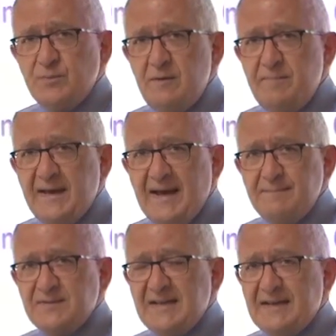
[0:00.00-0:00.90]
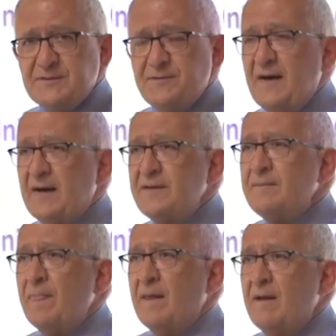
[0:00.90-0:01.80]
we became satisfied
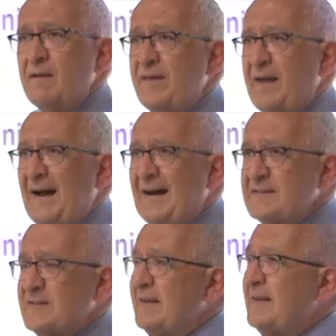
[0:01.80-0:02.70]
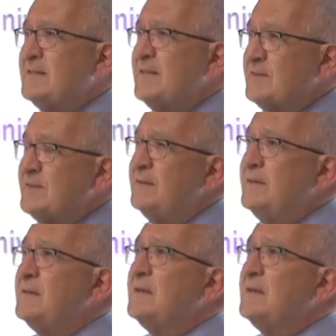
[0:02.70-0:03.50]
that ARSA existed